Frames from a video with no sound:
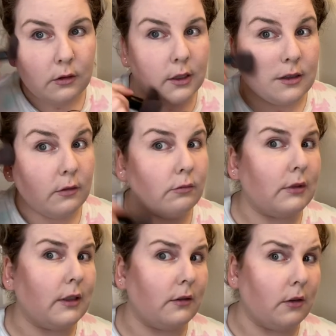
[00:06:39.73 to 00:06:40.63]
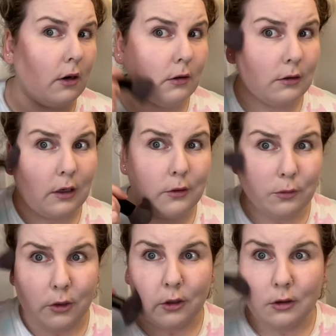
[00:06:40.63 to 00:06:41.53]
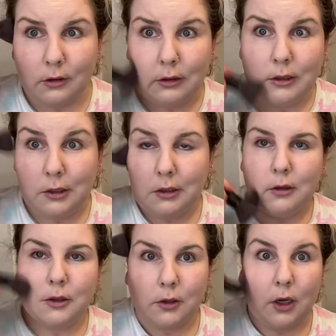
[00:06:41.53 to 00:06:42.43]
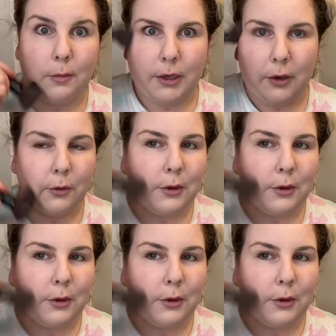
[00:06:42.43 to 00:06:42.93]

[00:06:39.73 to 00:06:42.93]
that's a, that's a dark contour girl, calm down.